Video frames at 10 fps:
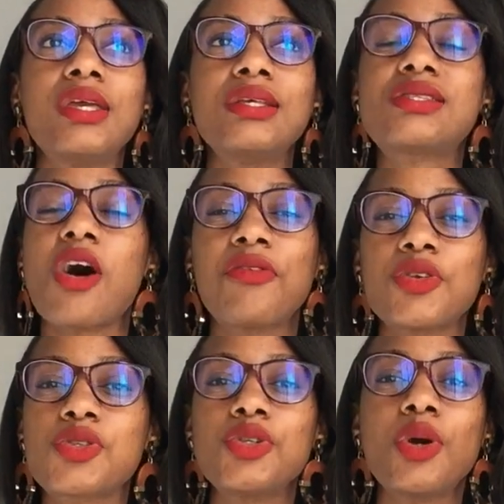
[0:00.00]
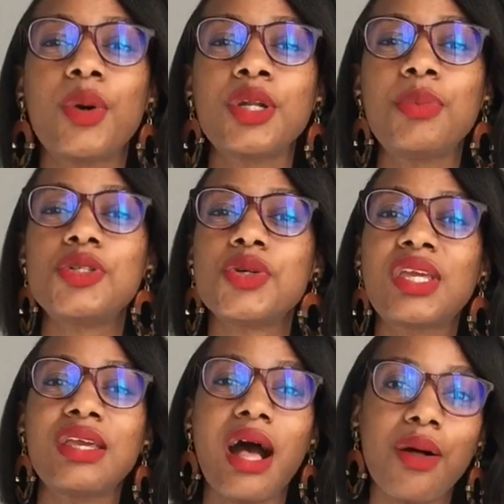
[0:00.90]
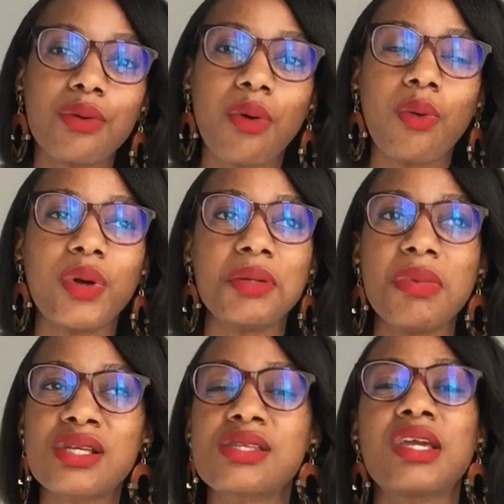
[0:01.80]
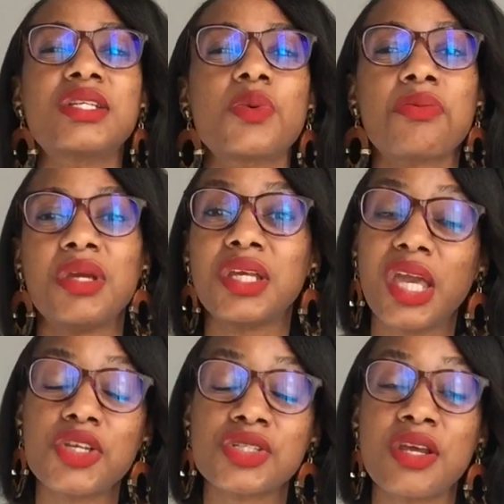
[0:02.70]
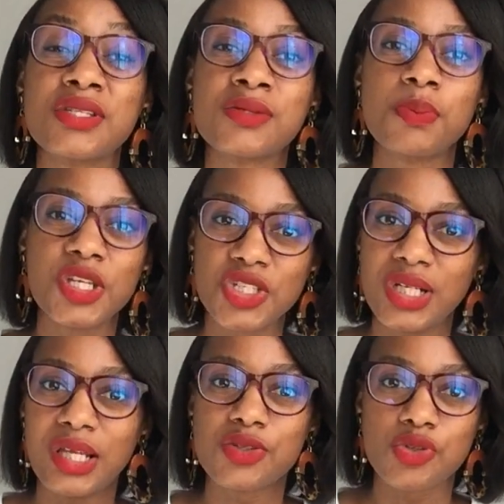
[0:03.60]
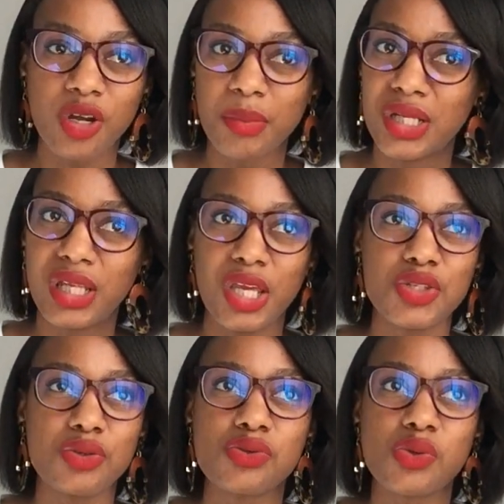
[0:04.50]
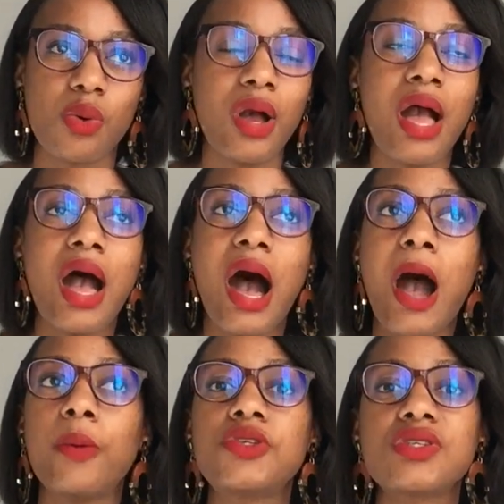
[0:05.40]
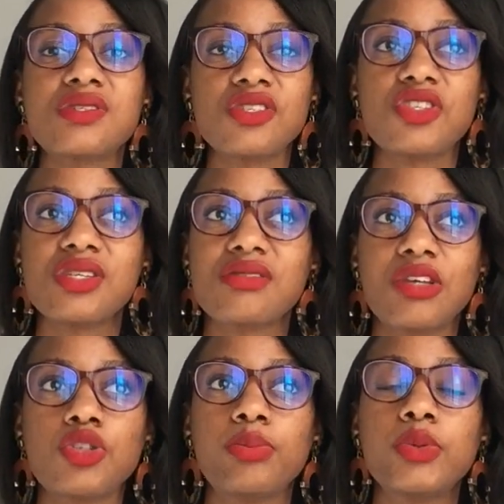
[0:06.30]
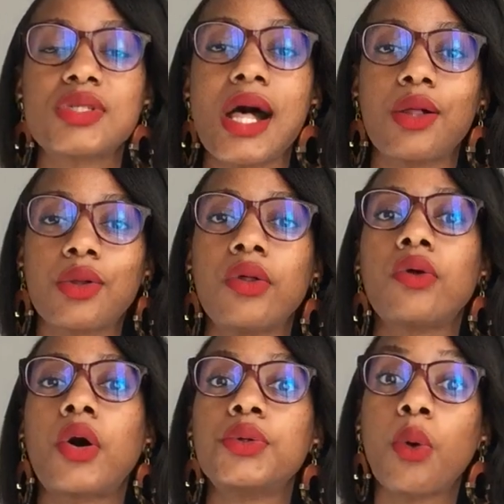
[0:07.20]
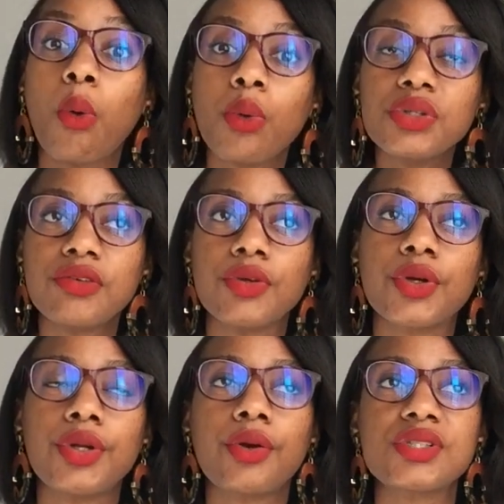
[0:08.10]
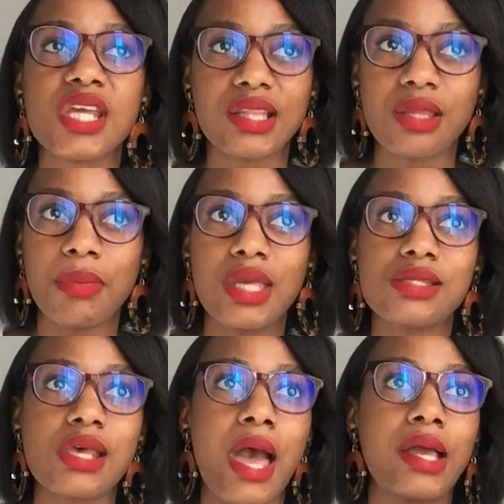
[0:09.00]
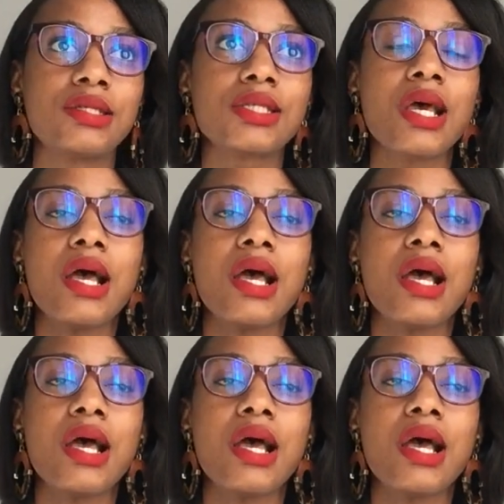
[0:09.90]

It's obvious you don't want to be drinking alcohol and mixing it with medication, especially a strong medication. So I would just suggest that you put alcohol on hold if you're gonna take the meds, and